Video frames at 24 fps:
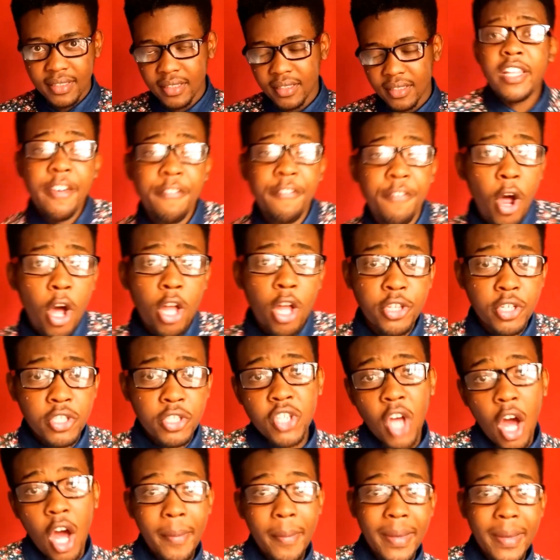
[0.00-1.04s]
Leave all
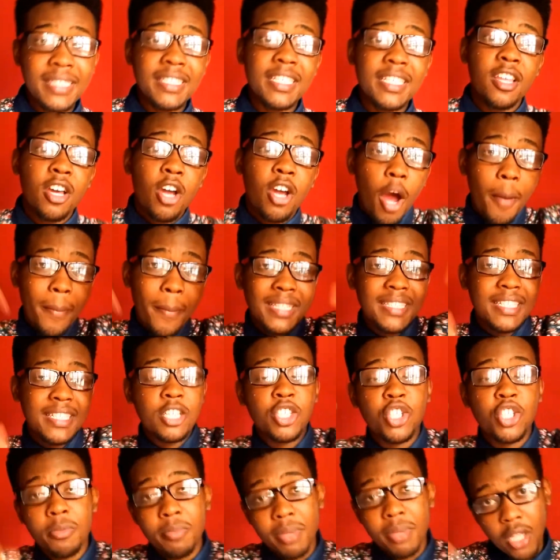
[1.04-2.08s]
those comments in the comment
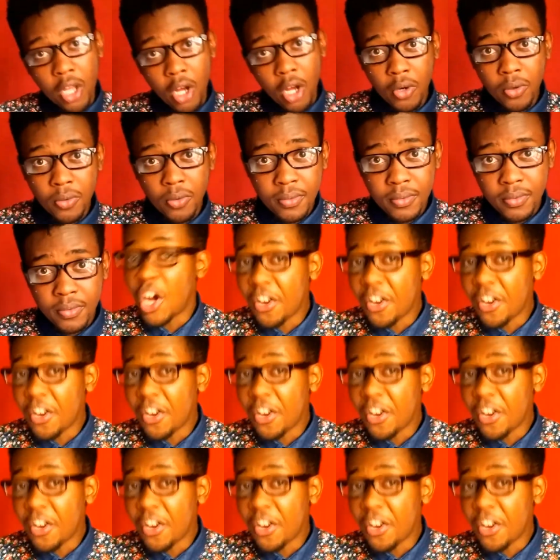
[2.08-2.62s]
section below.